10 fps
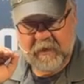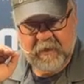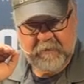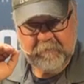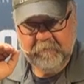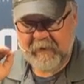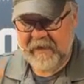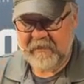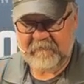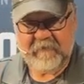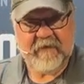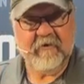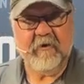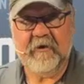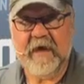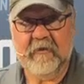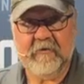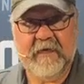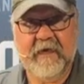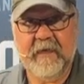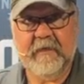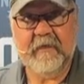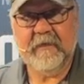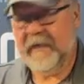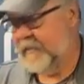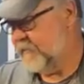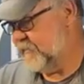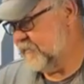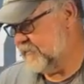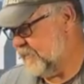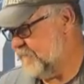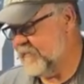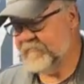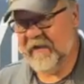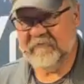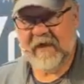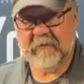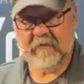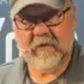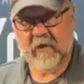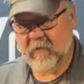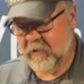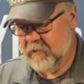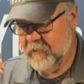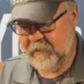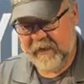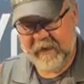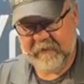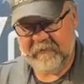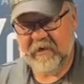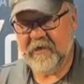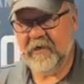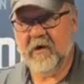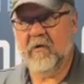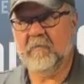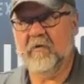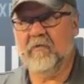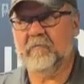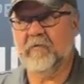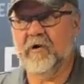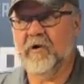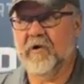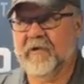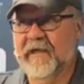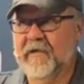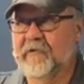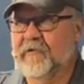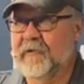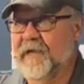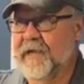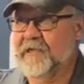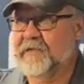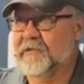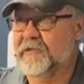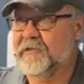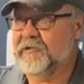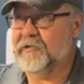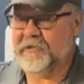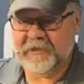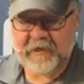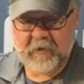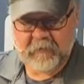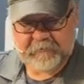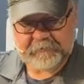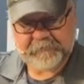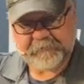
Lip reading: buy the $500 kit and the $75 lower, and there you go. Boom, put it all together, and you're good to go.